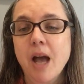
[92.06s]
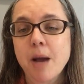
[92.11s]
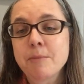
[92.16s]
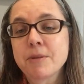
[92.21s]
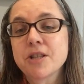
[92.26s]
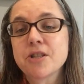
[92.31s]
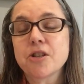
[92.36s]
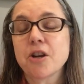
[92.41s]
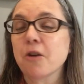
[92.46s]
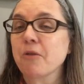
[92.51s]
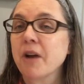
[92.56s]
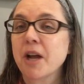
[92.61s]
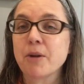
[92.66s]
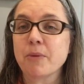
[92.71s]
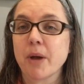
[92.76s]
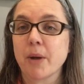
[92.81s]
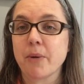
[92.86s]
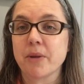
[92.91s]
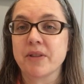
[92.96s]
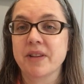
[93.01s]
I'm gonna start right
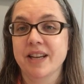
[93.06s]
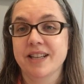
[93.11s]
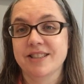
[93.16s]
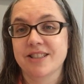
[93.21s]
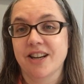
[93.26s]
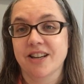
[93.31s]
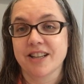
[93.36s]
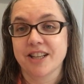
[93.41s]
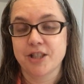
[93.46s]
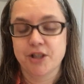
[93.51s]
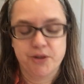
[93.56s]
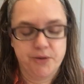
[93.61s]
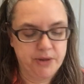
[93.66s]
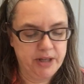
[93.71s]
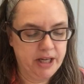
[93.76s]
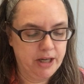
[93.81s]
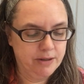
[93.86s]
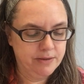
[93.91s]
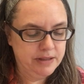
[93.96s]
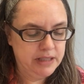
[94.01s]
away with Nantucket
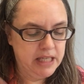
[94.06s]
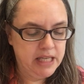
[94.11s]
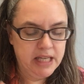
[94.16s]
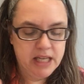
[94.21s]
Trio.